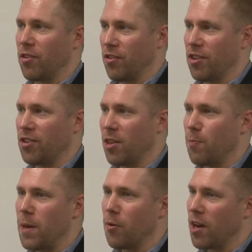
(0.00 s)
that suggests
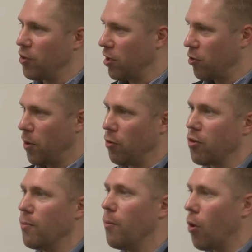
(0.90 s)
people are actually exposed
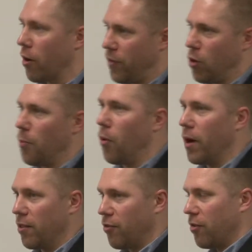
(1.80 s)
to more
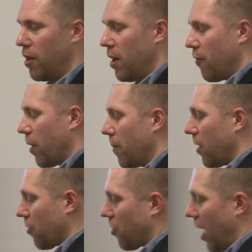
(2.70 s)
viewpoints from the
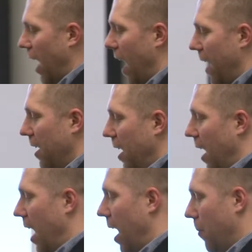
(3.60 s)
other side
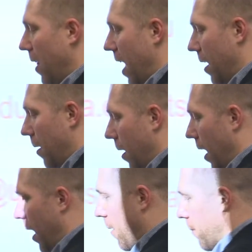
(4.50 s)
um, than,
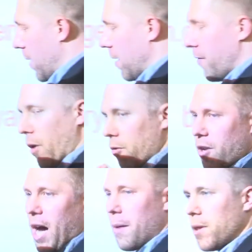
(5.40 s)
um, than folks
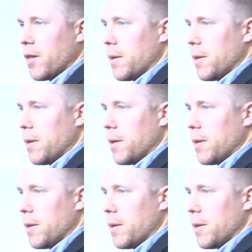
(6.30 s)
commonly